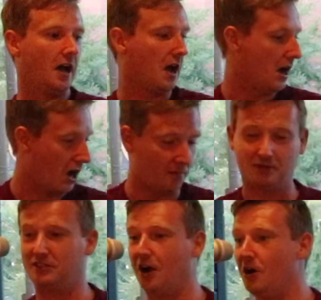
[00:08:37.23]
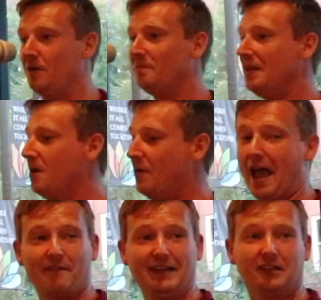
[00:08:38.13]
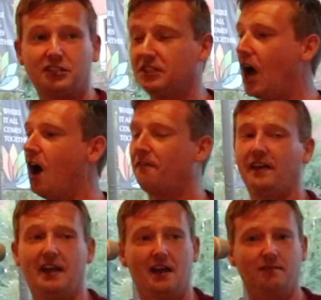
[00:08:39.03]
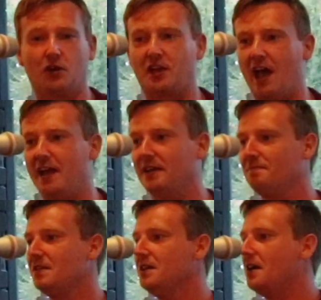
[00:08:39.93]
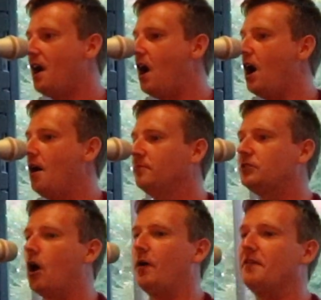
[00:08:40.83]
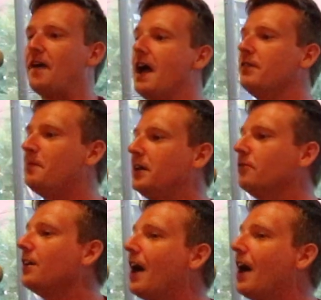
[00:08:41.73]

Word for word: Uh, so we have a little staff here, okay? Um, so if everybody would